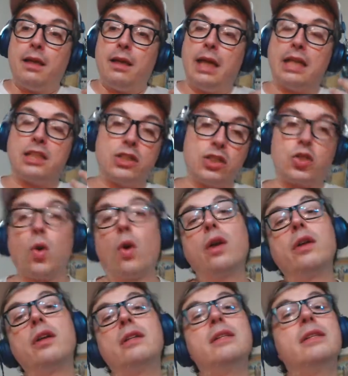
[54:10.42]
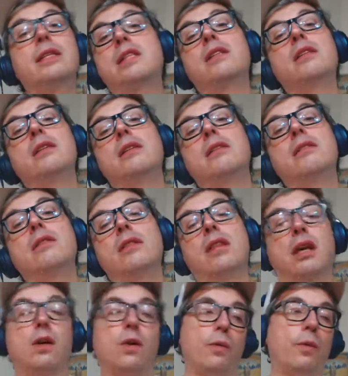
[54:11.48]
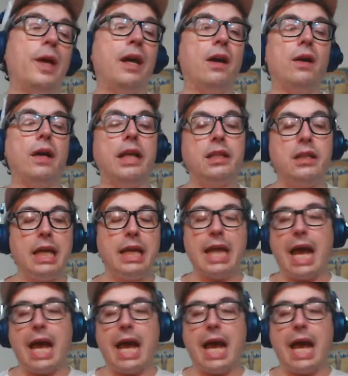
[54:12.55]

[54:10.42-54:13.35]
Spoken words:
it shortens the career. It